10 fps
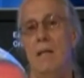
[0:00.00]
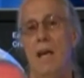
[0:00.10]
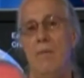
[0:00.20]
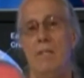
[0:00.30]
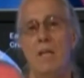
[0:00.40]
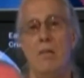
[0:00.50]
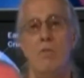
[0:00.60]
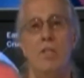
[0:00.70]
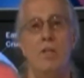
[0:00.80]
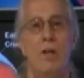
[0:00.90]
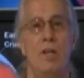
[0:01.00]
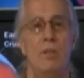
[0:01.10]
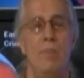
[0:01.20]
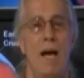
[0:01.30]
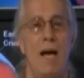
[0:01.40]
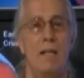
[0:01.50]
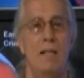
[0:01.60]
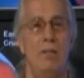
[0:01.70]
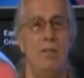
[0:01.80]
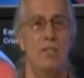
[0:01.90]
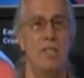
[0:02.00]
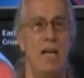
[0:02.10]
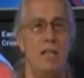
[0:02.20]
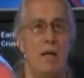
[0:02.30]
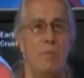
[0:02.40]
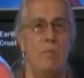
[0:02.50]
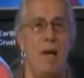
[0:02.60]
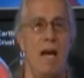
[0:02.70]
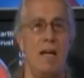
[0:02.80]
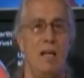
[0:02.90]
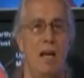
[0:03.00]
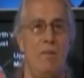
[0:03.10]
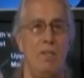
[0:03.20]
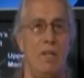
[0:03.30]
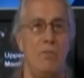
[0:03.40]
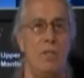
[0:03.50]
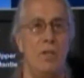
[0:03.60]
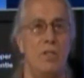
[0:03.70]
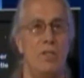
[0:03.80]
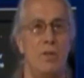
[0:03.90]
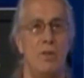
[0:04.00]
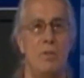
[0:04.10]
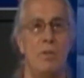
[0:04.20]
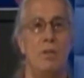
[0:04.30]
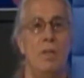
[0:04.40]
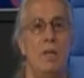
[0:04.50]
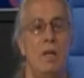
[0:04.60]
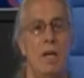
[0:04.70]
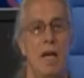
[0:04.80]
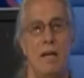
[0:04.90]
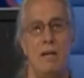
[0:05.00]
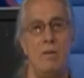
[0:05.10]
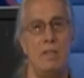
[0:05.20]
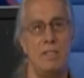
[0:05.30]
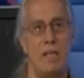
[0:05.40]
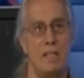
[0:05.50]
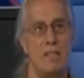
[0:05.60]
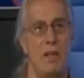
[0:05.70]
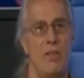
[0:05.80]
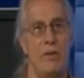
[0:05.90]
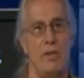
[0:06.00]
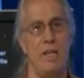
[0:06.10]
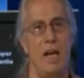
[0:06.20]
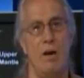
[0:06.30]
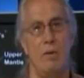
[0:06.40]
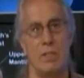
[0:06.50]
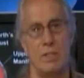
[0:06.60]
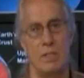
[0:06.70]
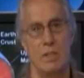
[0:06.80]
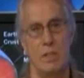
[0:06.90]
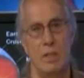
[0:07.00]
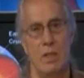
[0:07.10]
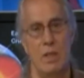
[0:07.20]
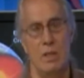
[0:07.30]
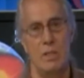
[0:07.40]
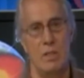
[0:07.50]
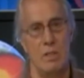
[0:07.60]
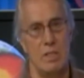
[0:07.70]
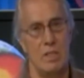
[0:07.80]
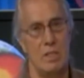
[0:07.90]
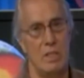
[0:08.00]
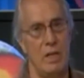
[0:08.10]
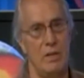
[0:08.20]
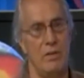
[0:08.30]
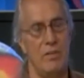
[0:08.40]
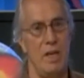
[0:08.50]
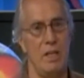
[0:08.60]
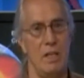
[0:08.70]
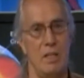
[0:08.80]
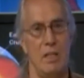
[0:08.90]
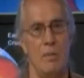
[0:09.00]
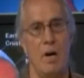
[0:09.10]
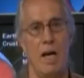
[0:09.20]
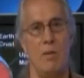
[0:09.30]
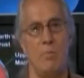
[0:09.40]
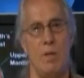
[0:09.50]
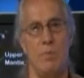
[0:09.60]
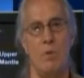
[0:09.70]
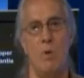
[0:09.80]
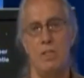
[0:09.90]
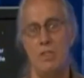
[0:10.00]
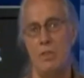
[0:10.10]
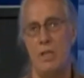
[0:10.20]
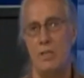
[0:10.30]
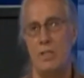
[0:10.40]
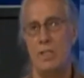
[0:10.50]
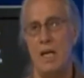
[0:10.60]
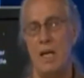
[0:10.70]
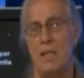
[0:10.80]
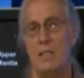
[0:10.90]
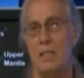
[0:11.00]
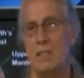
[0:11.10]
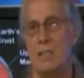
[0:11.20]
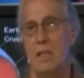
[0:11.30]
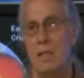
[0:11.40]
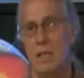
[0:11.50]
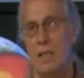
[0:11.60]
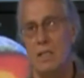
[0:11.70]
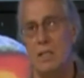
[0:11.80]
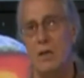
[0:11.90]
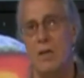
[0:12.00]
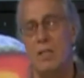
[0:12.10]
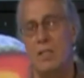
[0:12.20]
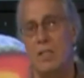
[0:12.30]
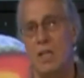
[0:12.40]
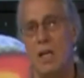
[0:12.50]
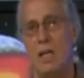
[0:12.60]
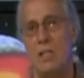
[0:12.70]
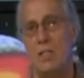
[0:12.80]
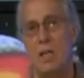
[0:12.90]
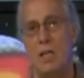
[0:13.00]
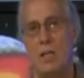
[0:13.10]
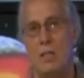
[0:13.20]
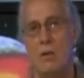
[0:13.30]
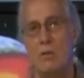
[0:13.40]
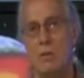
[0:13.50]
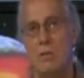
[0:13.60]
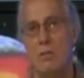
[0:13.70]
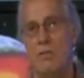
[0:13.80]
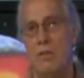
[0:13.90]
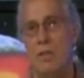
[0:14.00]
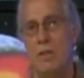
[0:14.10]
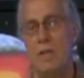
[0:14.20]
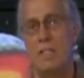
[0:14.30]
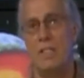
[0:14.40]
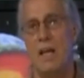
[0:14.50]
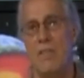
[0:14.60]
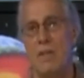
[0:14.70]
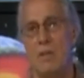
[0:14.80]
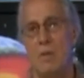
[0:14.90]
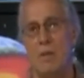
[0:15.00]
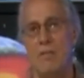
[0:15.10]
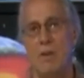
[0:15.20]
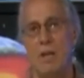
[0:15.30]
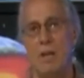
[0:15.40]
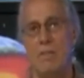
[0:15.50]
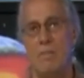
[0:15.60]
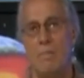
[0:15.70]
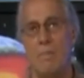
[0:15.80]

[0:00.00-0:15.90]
everything returns back, your sight comes back, everything returns to normal, and it only takes 30 hours. So this is another thing that the Mayan people want you to understand is during this change, don't go into fear. It's nothing to be afraid of.